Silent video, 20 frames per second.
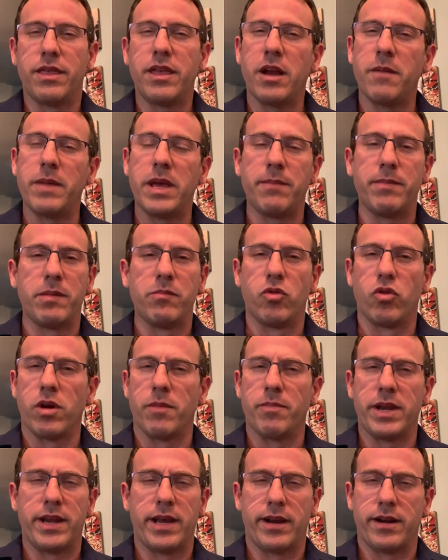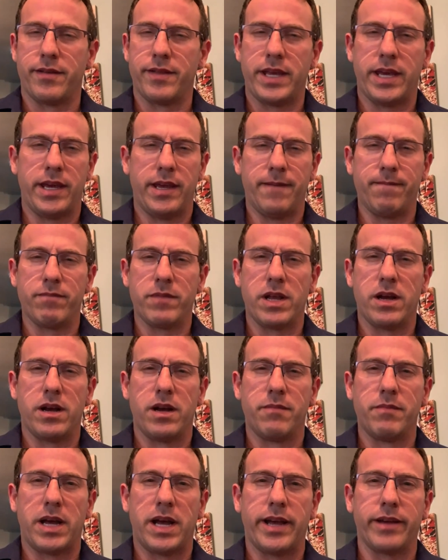There may be more, but not on the Heat.
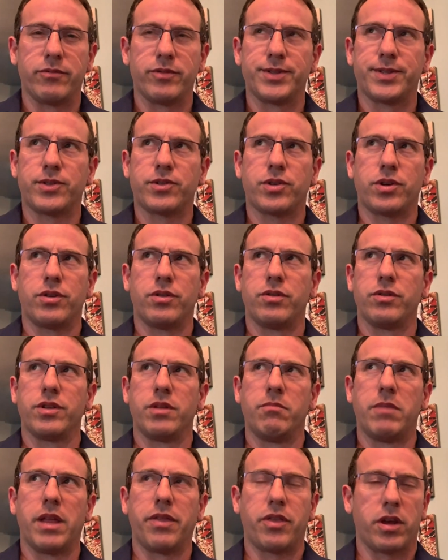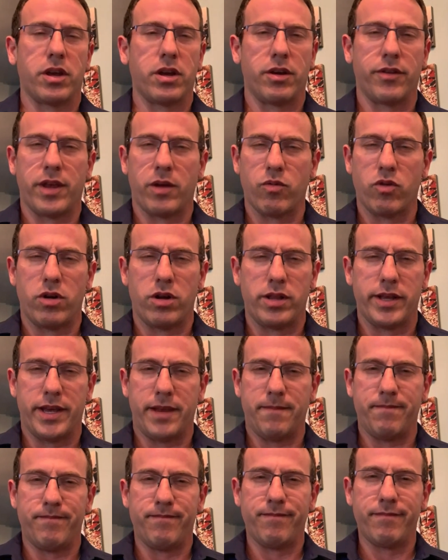I was told a month ago they were all
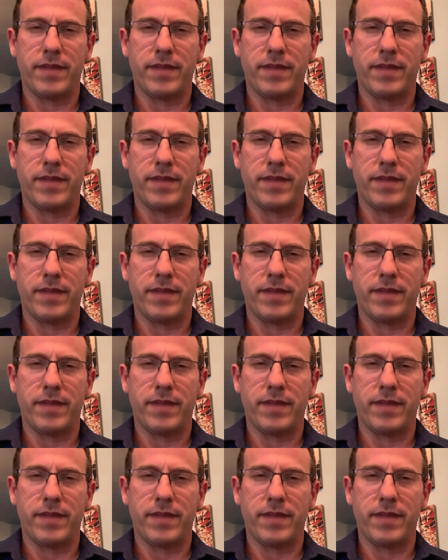in,